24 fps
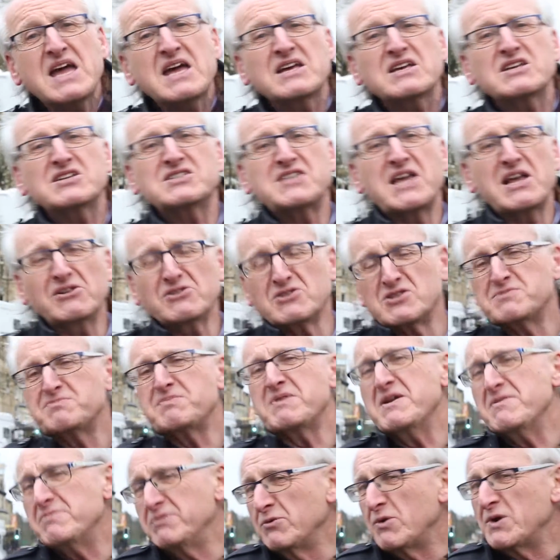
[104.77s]

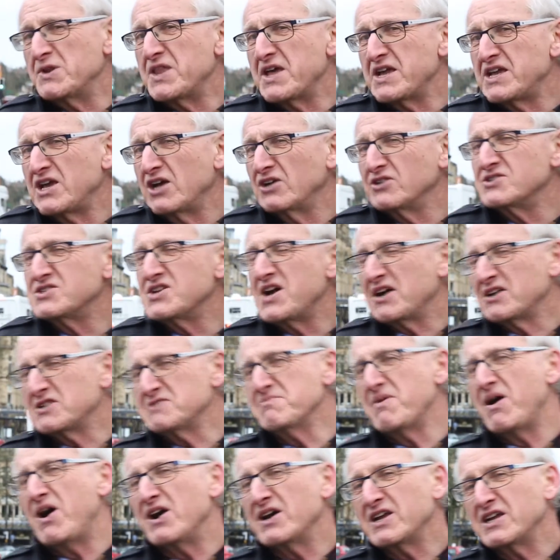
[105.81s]
Salespeople, when they conduct
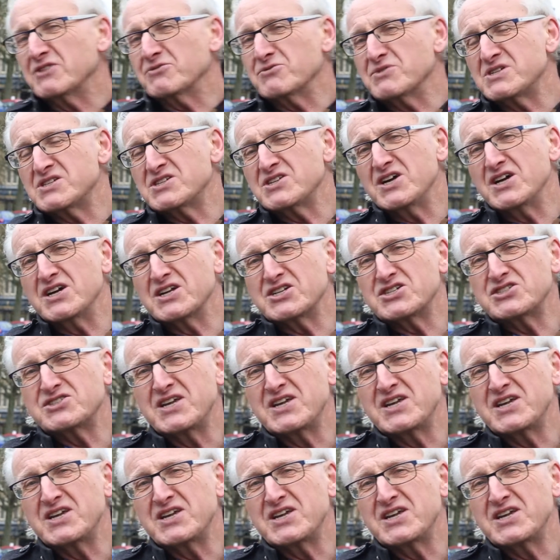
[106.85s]
market research,